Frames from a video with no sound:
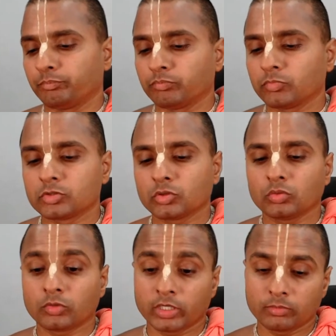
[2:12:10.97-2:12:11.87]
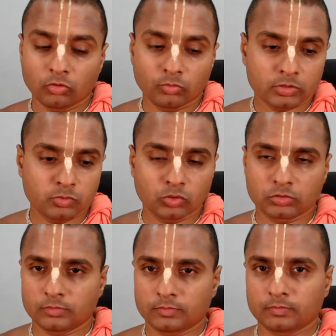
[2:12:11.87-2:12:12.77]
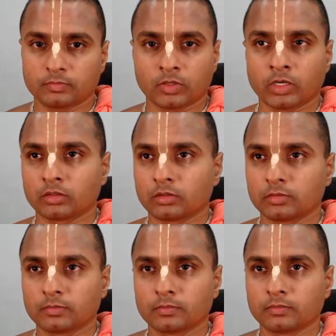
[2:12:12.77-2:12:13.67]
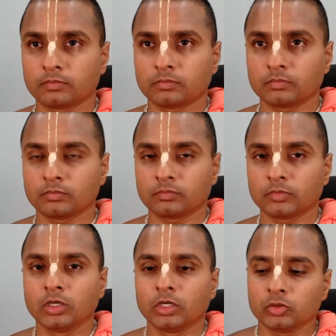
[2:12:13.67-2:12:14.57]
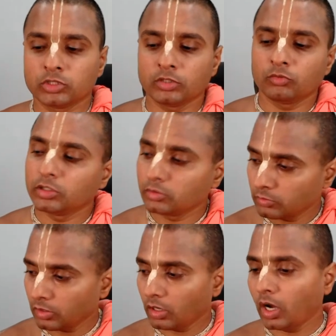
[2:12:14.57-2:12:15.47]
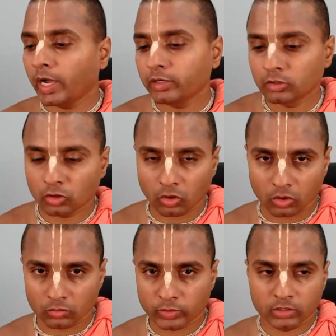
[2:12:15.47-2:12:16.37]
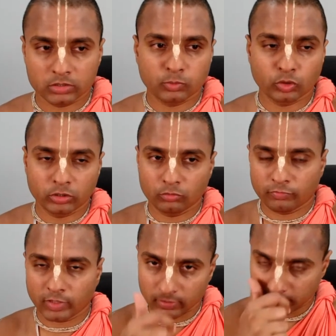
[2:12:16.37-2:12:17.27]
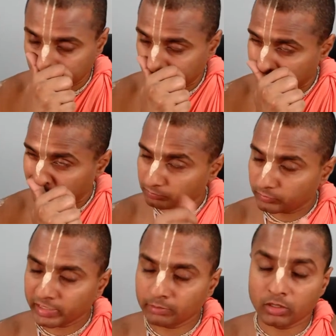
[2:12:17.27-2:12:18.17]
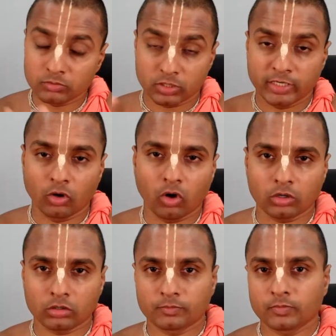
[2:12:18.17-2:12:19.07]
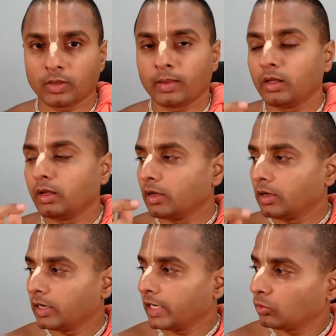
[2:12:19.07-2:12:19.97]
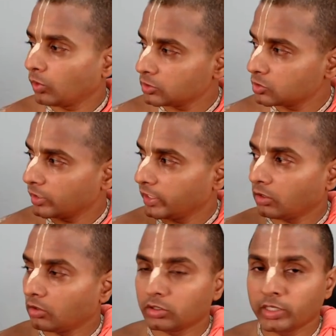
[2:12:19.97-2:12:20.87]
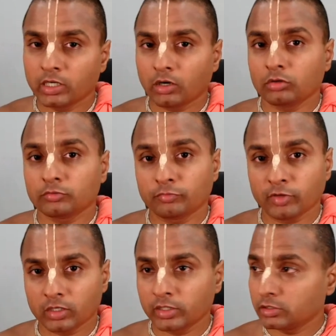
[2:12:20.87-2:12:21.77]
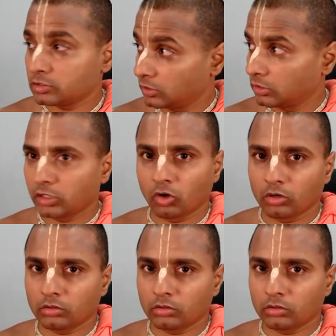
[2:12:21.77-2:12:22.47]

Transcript: So read Prabhupada's books, and you see, when the iron rod, when it is put into fire, it becomes red hot. And once you take it out of the fire, it is still red hot.